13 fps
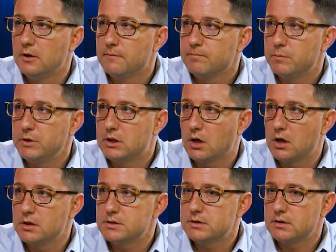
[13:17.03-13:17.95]

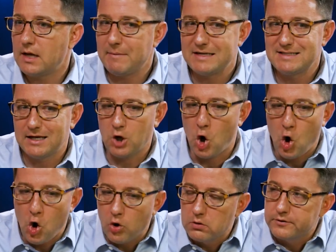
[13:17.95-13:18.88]
because that might take
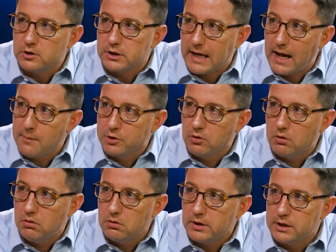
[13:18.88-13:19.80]
all of your
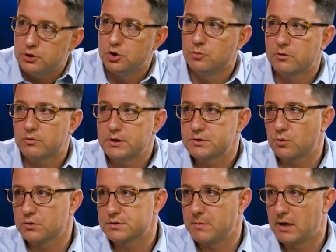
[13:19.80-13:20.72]
capital and human
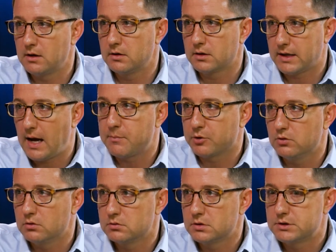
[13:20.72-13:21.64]
resource
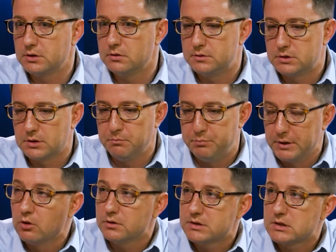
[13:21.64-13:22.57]
capital to
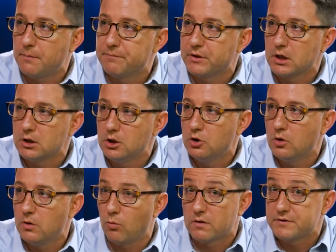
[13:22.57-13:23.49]
build something
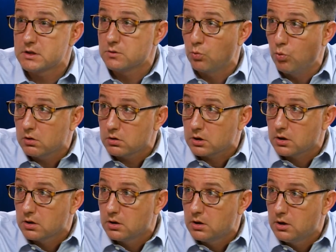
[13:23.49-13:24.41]
new. What if it doesn't work?
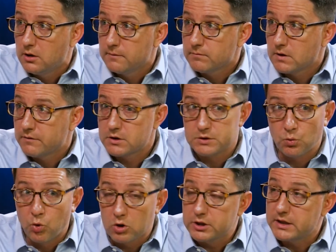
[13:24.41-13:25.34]
If it doesn't
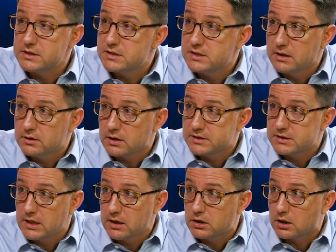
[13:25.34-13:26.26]
work, it could
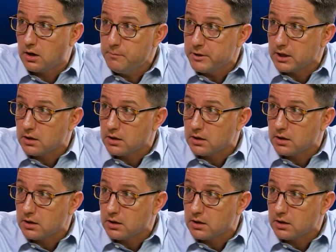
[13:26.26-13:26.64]
sink the company.